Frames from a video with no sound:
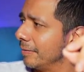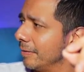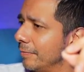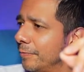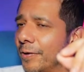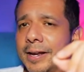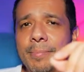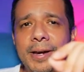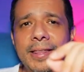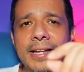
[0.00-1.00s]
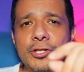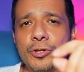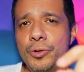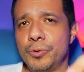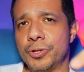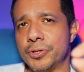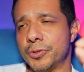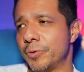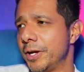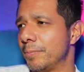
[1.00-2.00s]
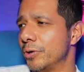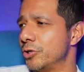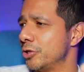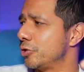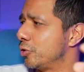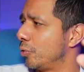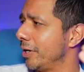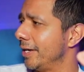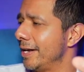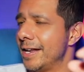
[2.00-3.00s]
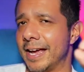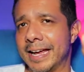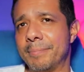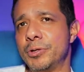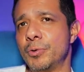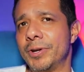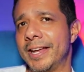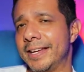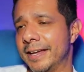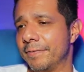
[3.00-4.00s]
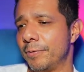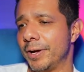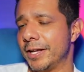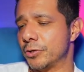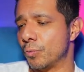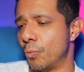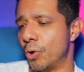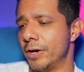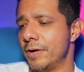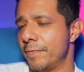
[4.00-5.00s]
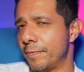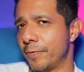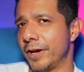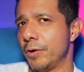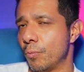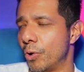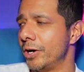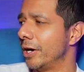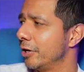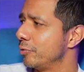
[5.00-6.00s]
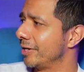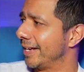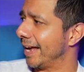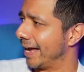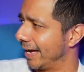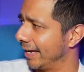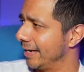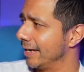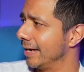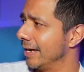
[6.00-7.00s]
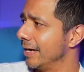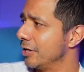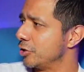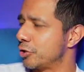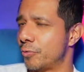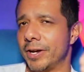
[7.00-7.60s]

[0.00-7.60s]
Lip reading: for anybody that's new to the stream or just joined in, I am doing a giveaway. It's one free 100K straight